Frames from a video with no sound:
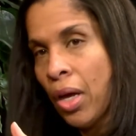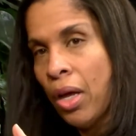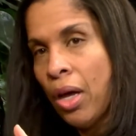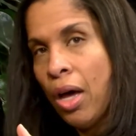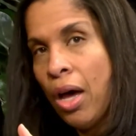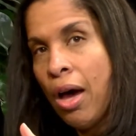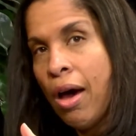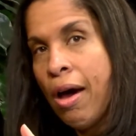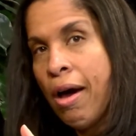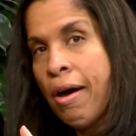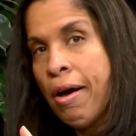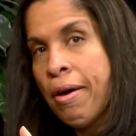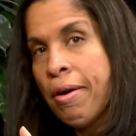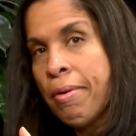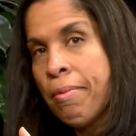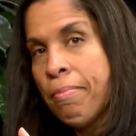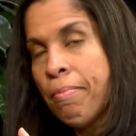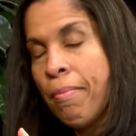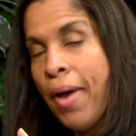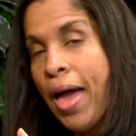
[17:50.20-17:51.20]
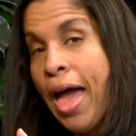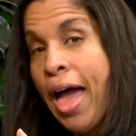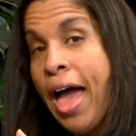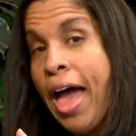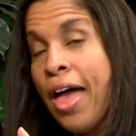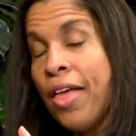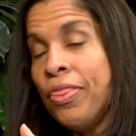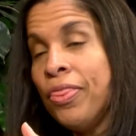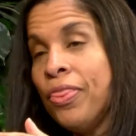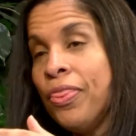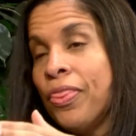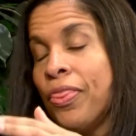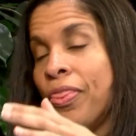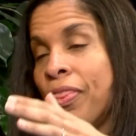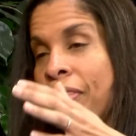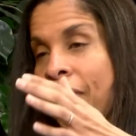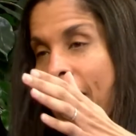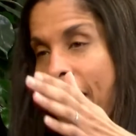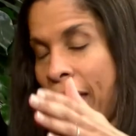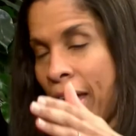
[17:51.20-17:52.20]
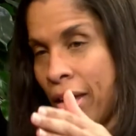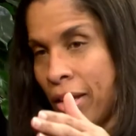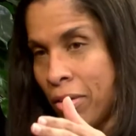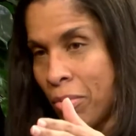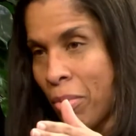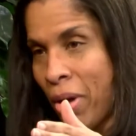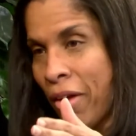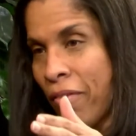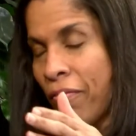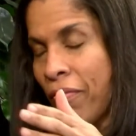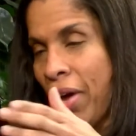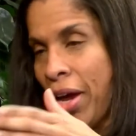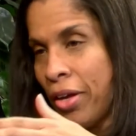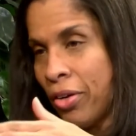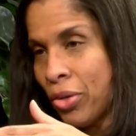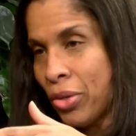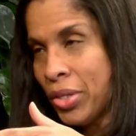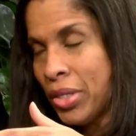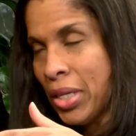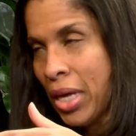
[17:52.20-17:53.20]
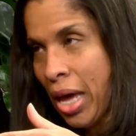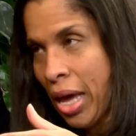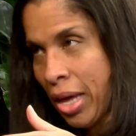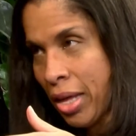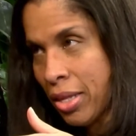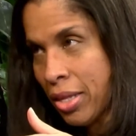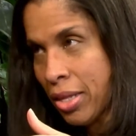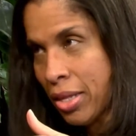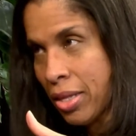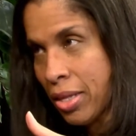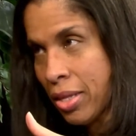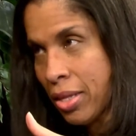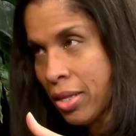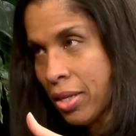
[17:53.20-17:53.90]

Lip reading: And then my final test